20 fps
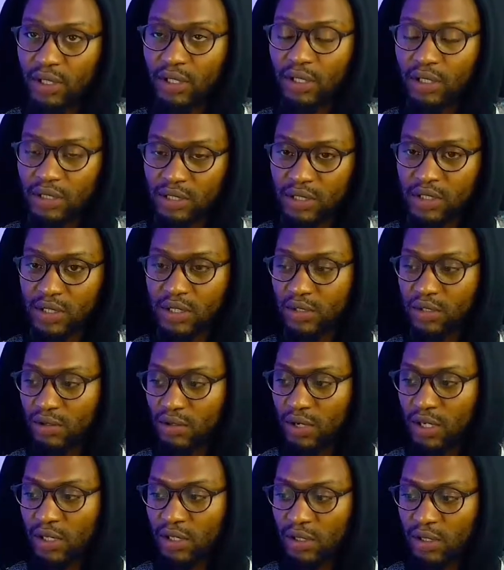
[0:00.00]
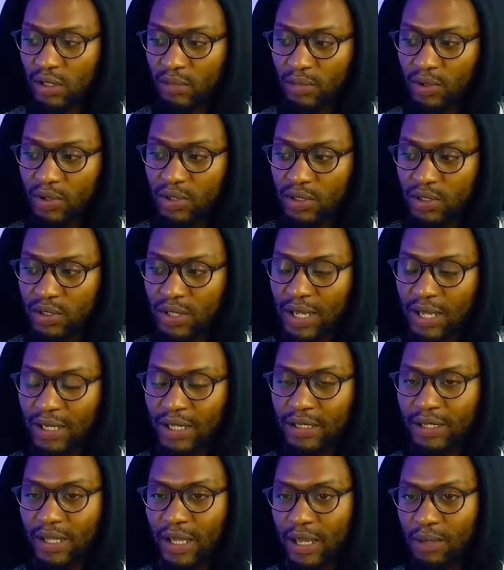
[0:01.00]
didn't do anything, because at
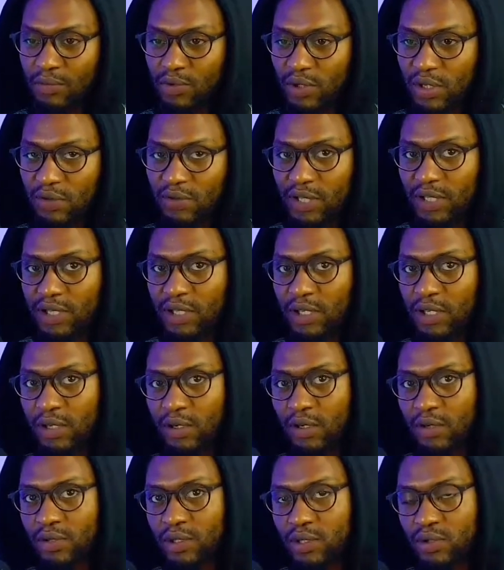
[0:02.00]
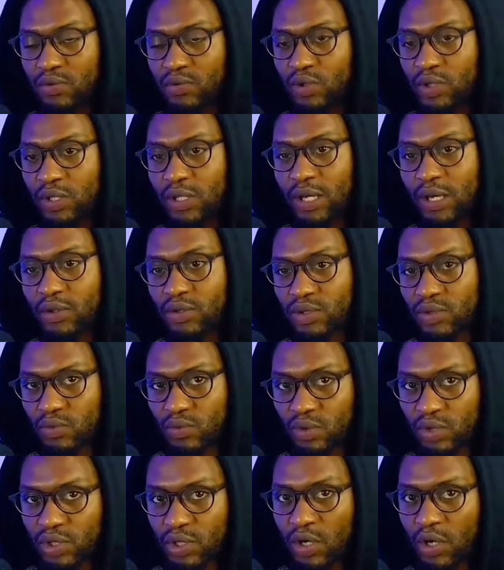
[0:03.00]
that time you never needed all this 1,000
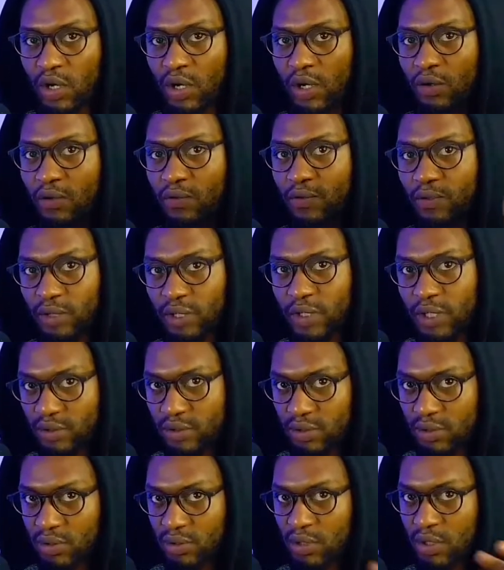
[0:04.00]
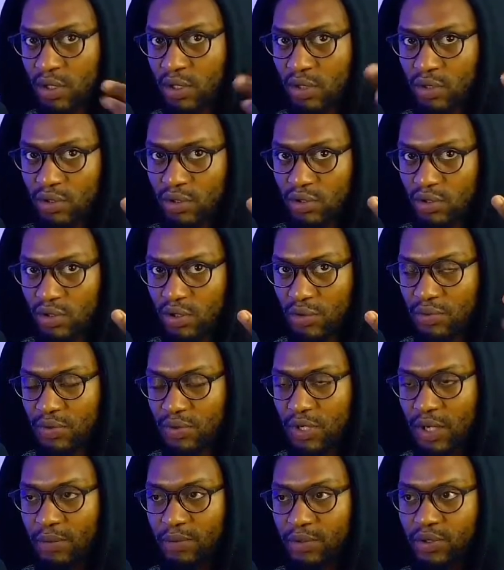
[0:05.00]
watch hour or 4,000
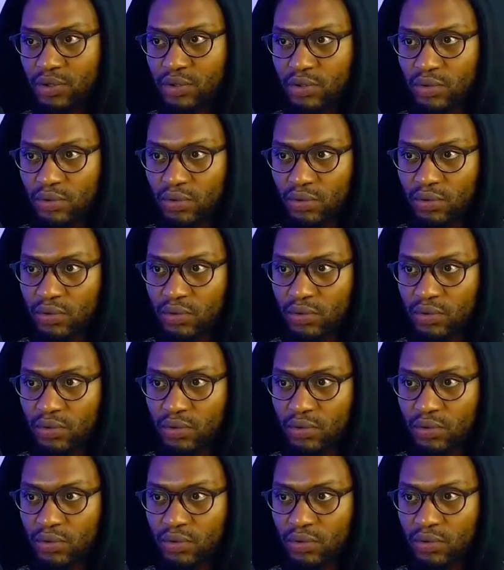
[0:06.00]
subscribers to